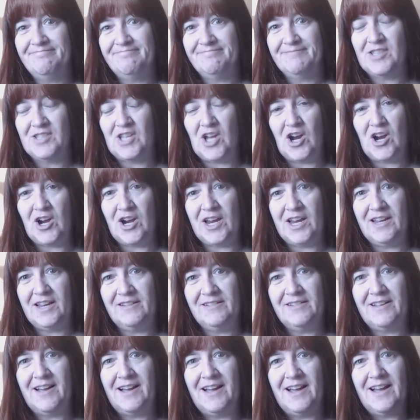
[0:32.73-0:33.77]
Sorry.
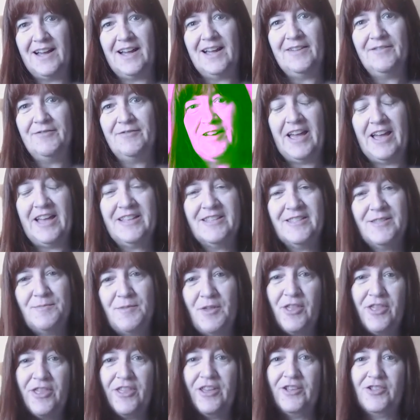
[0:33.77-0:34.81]
I've had some
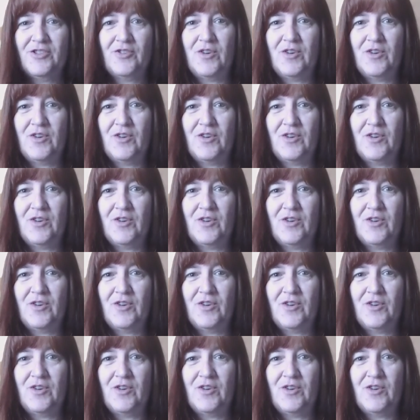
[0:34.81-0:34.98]
other things